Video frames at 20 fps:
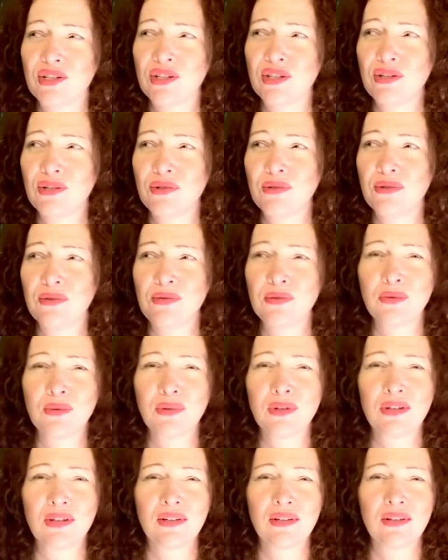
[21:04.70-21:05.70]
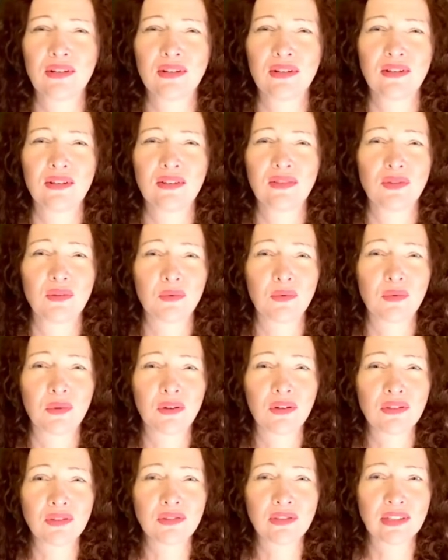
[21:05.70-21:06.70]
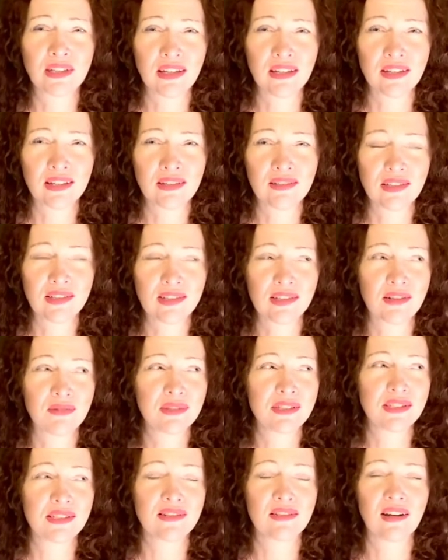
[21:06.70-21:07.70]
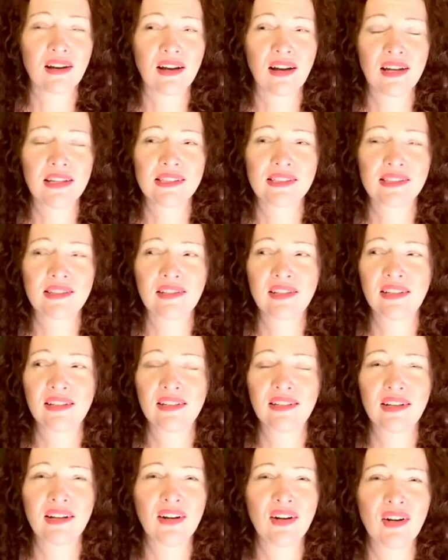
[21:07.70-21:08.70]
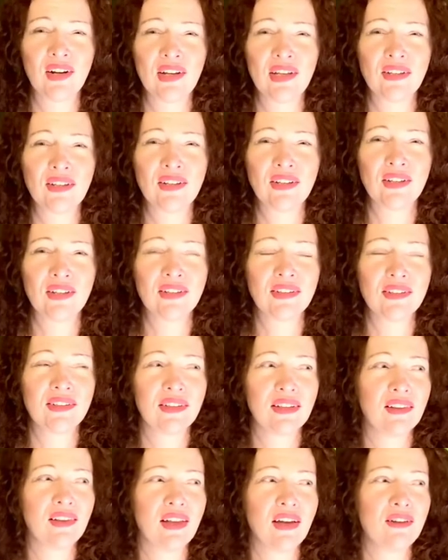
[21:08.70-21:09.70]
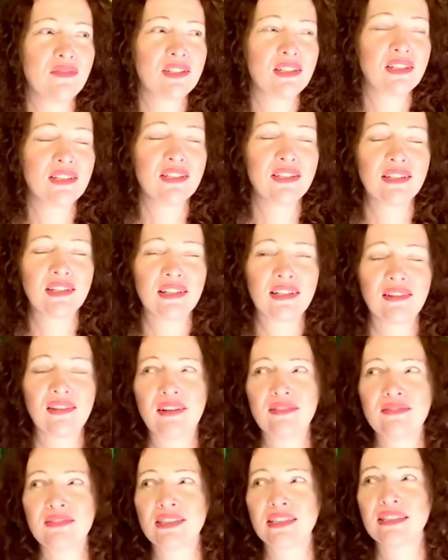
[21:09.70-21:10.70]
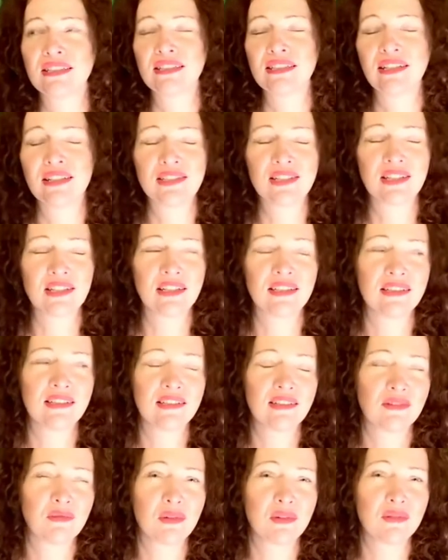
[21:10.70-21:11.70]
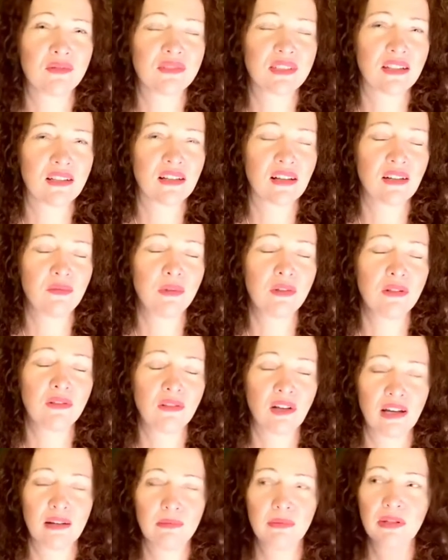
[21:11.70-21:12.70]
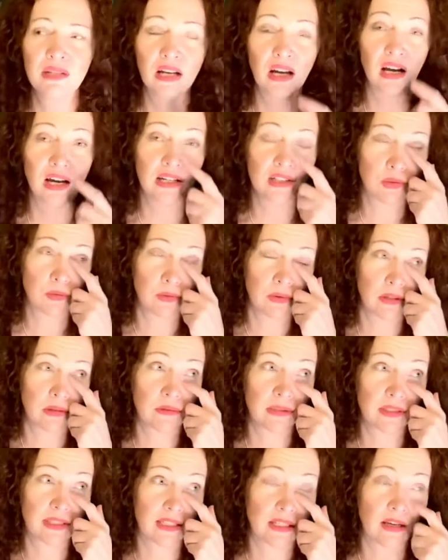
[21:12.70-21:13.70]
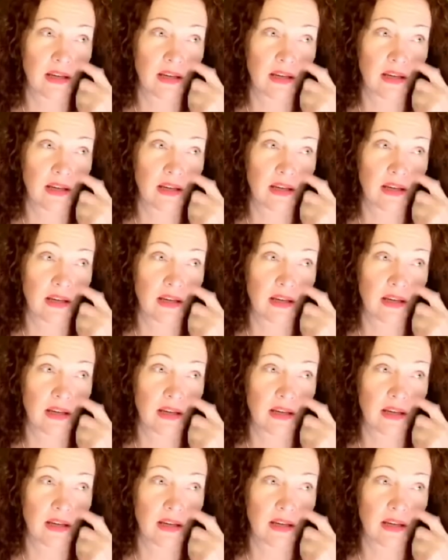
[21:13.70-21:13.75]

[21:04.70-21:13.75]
to the world again, because I was in an isolated area. I loved it. I did. I won't lie. But it got to where it was